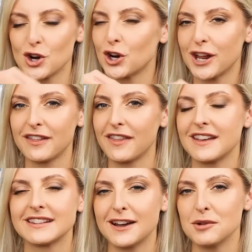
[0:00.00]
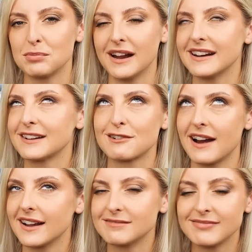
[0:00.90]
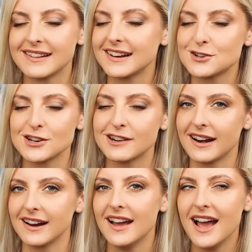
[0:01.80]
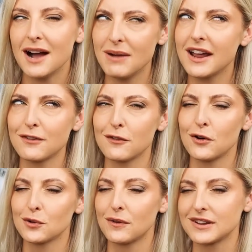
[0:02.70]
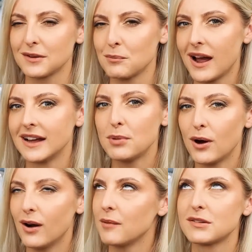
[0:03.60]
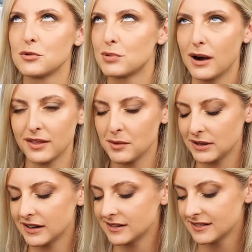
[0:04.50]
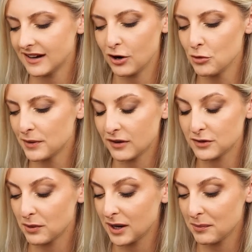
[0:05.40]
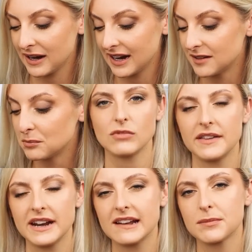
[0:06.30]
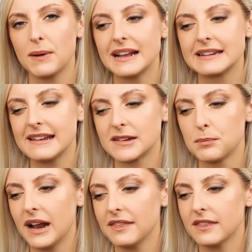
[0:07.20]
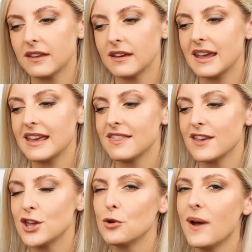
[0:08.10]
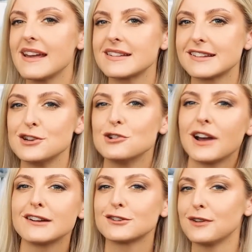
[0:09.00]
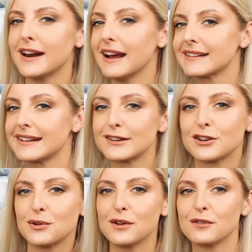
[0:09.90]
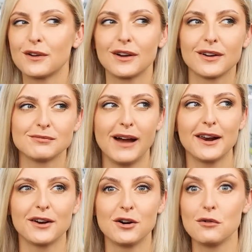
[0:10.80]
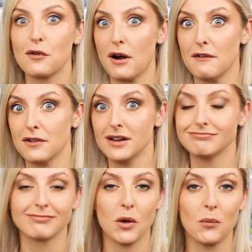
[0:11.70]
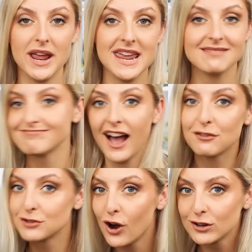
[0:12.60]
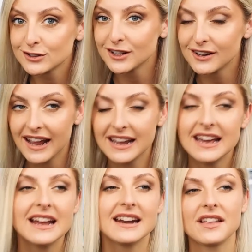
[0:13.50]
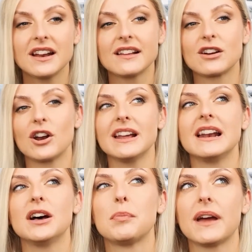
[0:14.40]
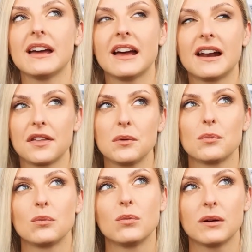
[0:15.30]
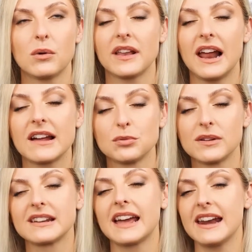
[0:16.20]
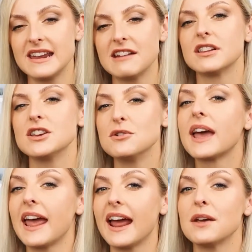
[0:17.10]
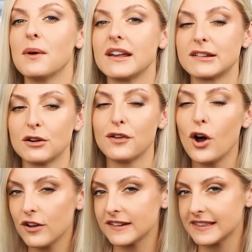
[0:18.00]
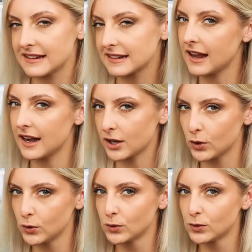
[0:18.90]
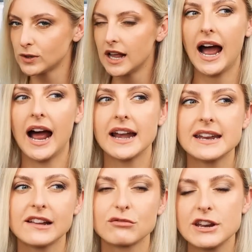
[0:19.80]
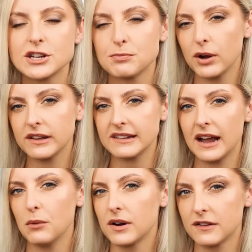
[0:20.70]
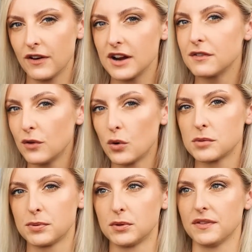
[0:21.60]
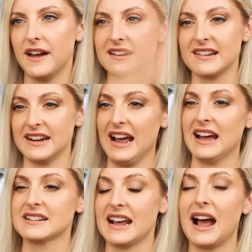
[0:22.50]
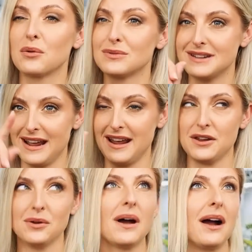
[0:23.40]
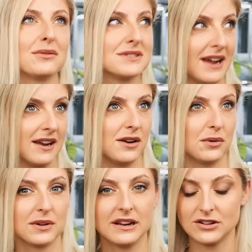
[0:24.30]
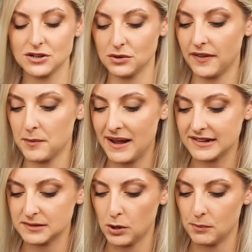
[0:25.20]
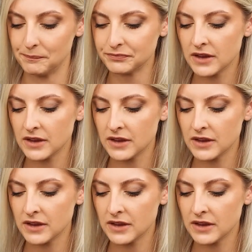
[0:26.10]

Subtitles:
chunkier than the entire plant. It's great. It's literally great. I might have a photo of it somewhere, but I'm so proud of that plant. I hope I don't have to bring it back in. Right, the next plant is a plant, but in the US, you guys have had access to it for, I don't know, forever. We have not, okay? Netherlands got it a little bit, and I think we're one of the last ones to get it here in the UK anyway. So for us, this is kind of cool, and it's reached points now where it's very affordable. That is a gnat. How dare you? How dare you? Need to do another pest bomb.